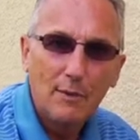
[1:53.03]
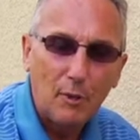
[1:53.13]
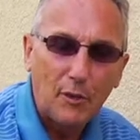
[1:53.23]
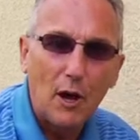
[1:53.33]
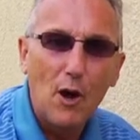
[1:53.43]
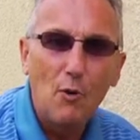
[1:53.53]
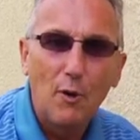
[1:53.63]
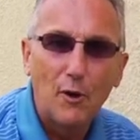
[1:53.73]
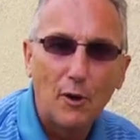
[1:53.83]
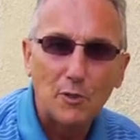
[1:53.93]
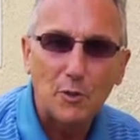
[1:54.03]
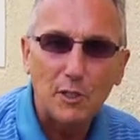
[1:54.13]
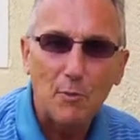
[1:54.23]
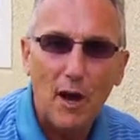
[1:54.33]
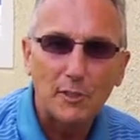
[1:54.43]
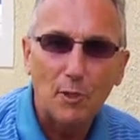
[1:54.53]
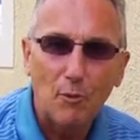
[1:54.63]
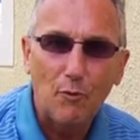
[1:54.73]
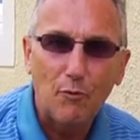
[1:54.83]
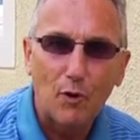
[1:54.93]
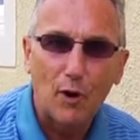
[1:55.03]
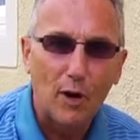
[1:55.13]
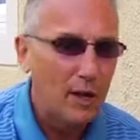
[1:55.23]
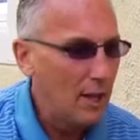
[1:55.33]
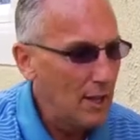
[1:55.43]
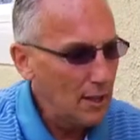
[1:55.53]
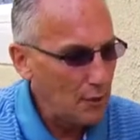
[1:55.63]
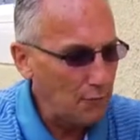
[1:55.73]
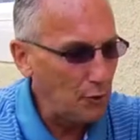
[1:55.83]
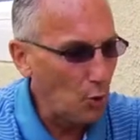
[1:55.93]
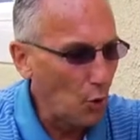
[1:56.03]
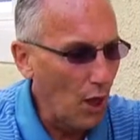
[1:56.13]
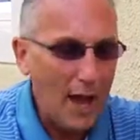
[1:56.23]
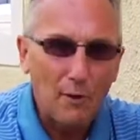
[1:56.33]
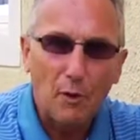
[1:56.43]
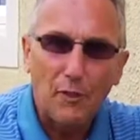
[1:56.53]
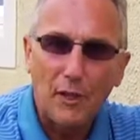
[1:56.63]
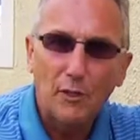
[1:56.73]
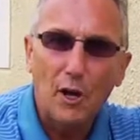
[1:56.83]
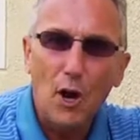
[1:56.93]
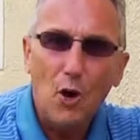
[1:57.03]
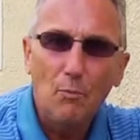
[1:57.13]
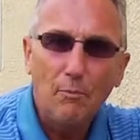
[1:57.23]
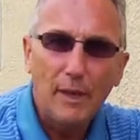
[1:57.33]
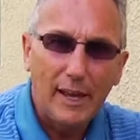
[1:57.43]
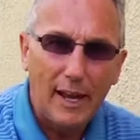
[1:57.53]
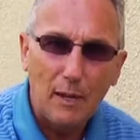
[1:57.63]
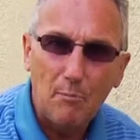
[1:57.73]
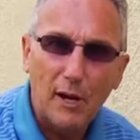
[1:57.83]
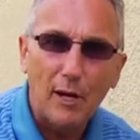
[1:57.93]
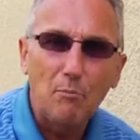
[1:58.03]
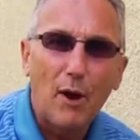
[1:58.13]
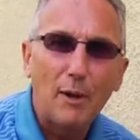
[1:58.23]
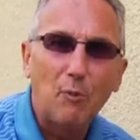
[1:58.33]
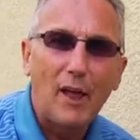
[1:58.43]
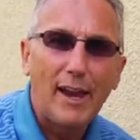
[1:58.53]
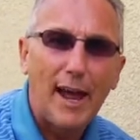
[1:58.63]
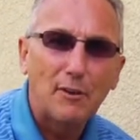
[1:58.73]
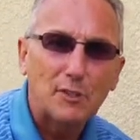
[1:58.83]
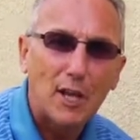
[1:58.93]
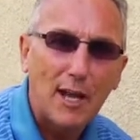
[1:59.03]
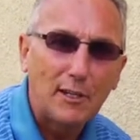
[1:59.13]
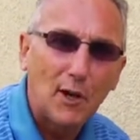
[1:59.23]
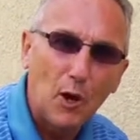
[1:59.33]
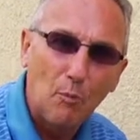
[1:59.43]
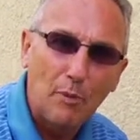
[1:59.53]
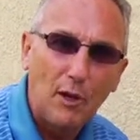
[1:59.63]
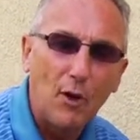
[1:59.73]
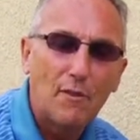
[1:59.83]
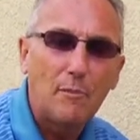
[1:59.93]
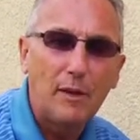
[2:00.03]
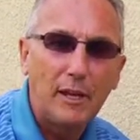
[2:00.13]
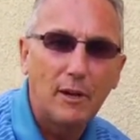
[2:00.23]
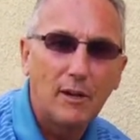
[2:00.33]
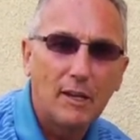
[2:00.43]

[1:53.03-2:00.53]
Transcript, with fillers: But the homeowner is responsible for the fuel line within your home and any buried pipeline outside your home beyond the meter.